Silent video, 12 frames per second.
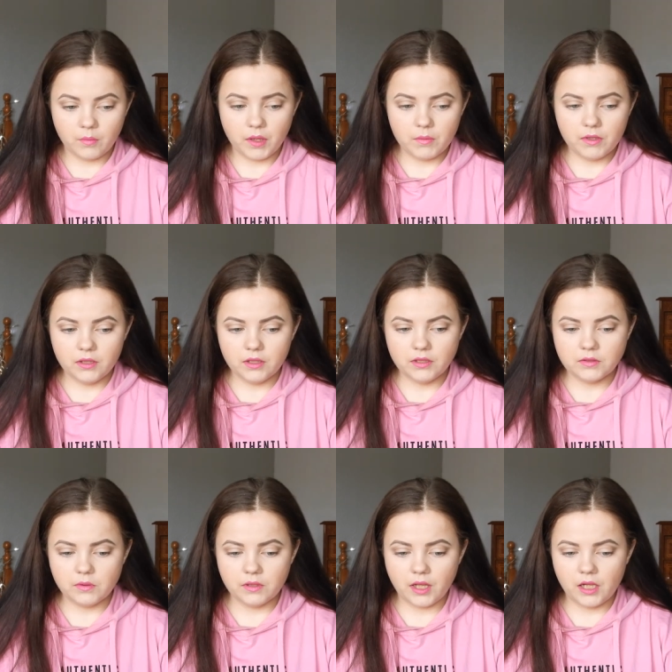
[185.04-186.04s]
maybe
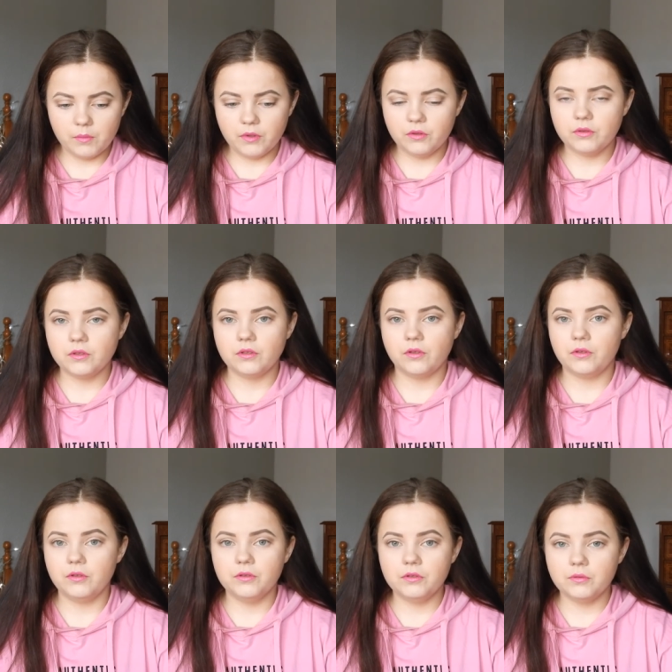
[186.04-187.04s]
this will help you in your
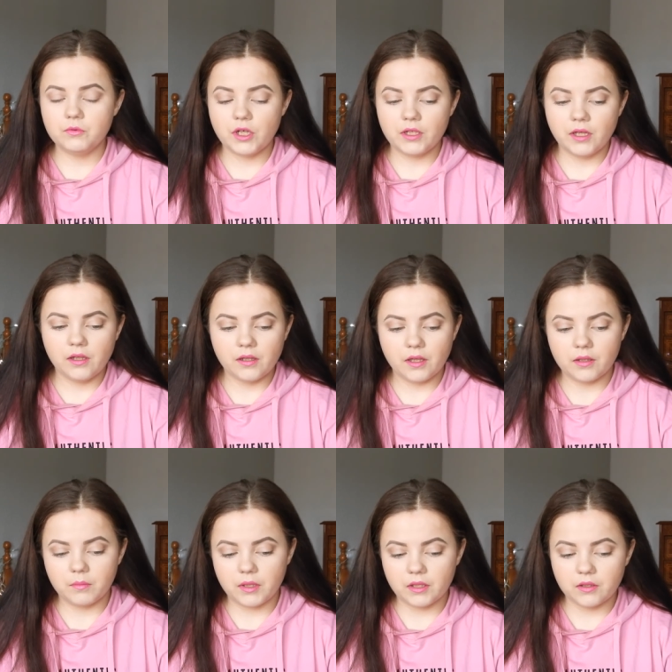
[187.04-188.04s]
youtube channel
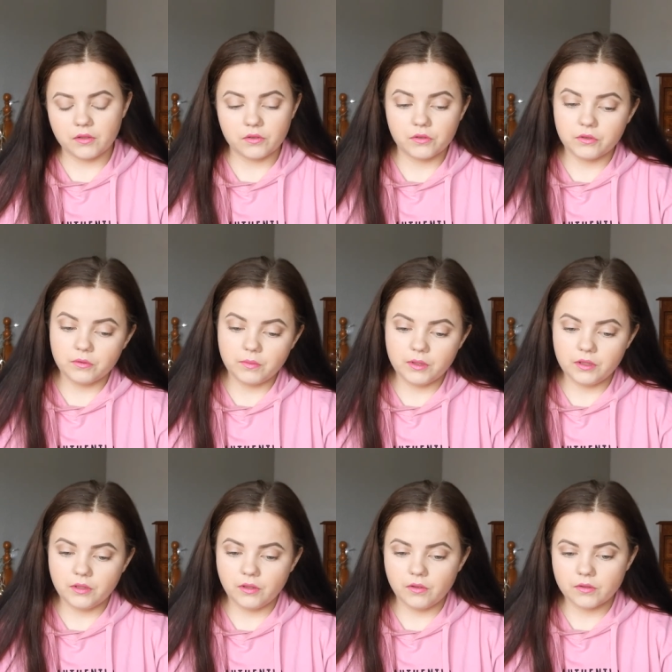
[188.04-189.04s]
and making your youtube
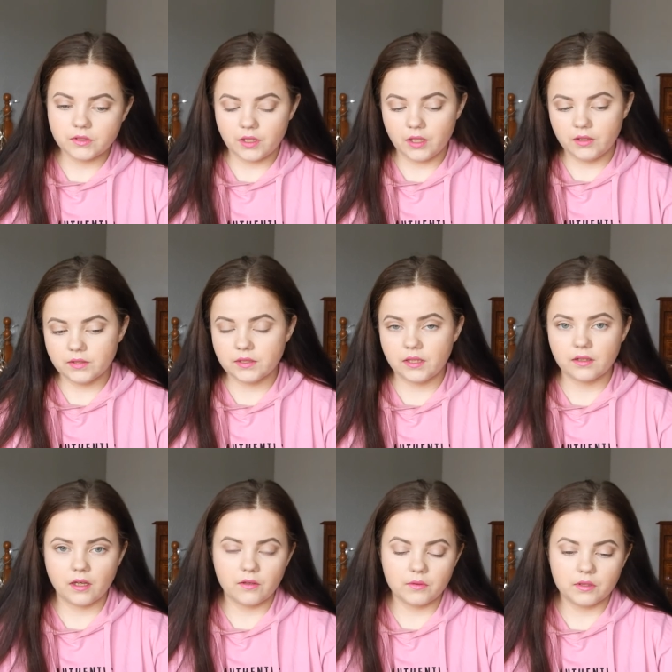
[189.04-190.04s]
videos and understand
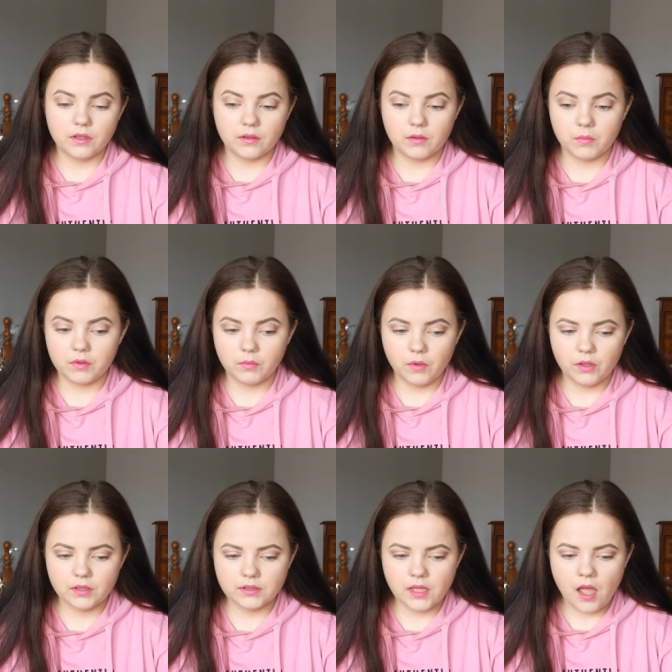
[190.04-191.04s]
how it a little bit
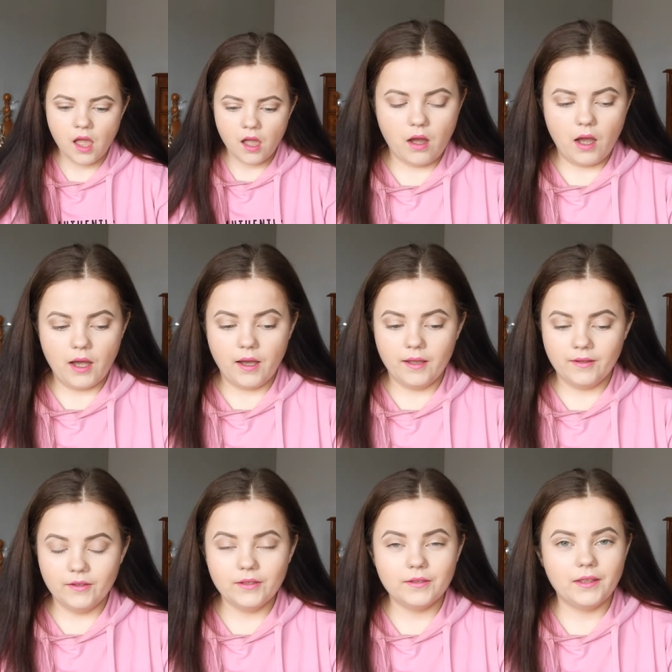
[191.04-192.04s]
works
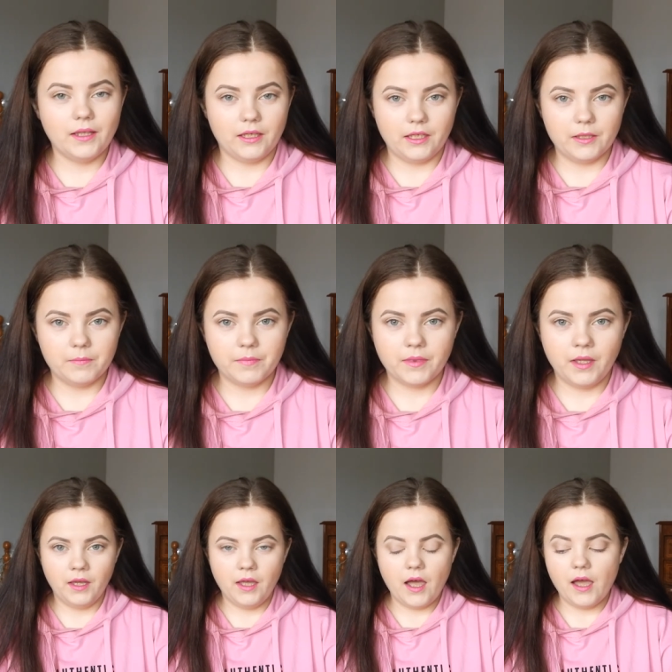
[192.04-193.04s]
another thing
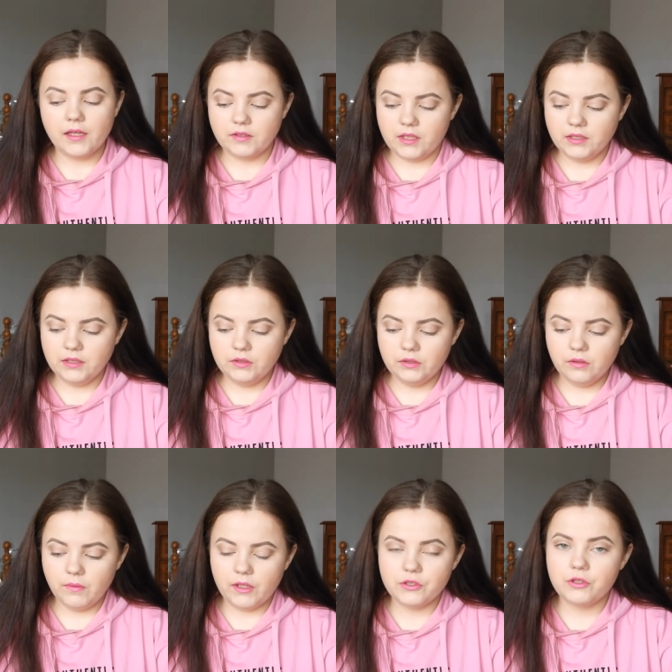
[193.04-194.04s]
I started
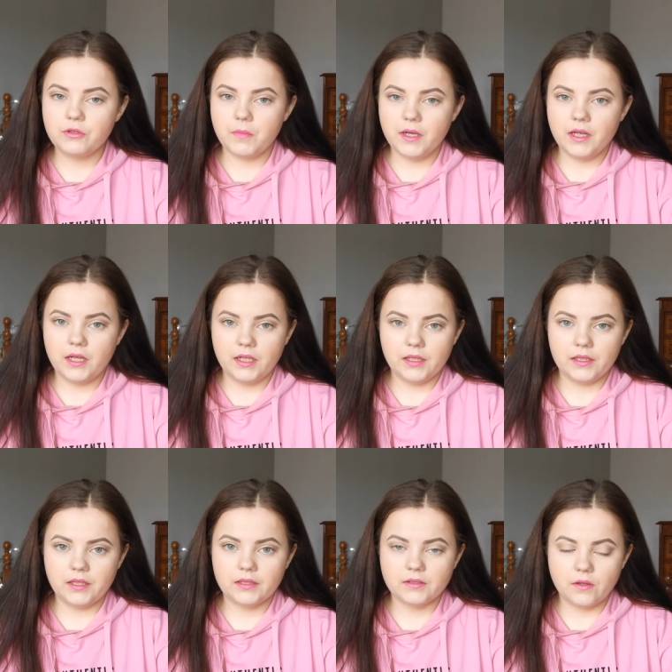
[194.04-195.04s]
to watch my
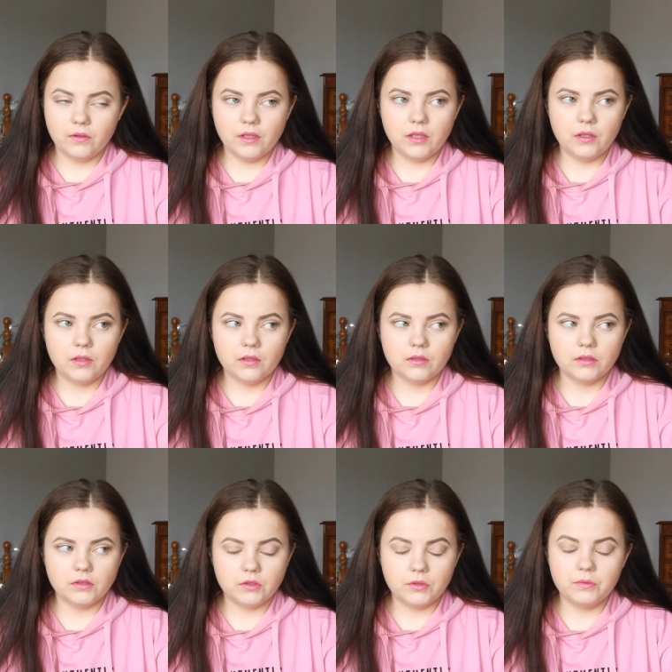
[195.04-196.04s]
analytics only
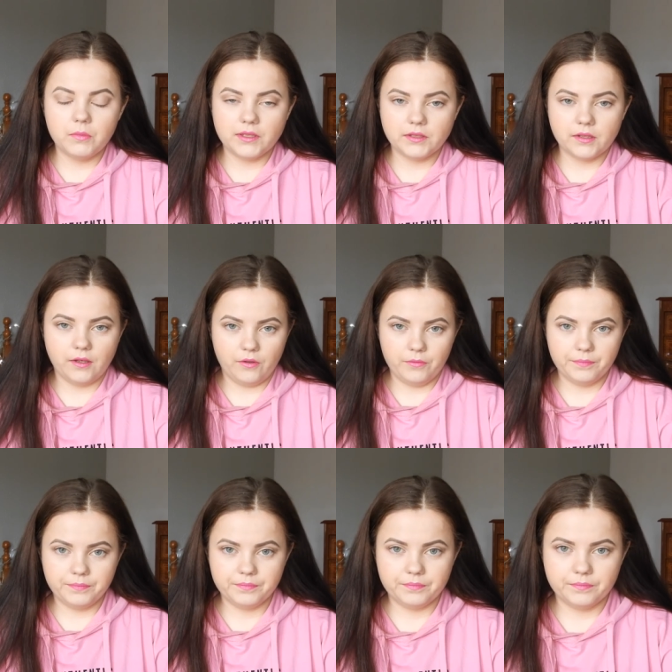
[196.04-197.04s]
two months ago.
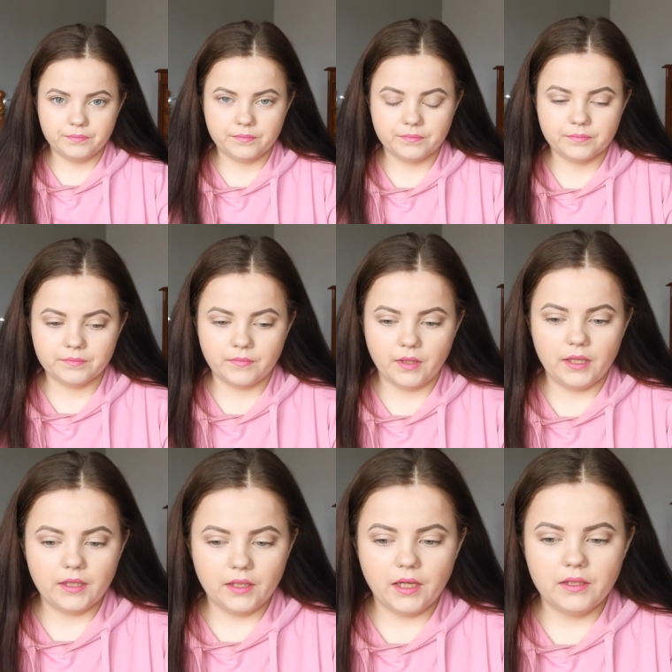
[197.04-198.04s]

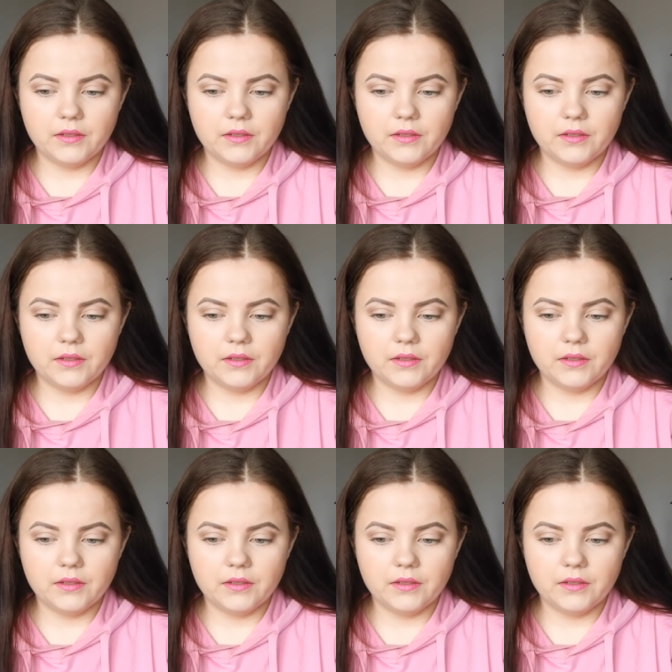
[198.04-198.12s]
And then I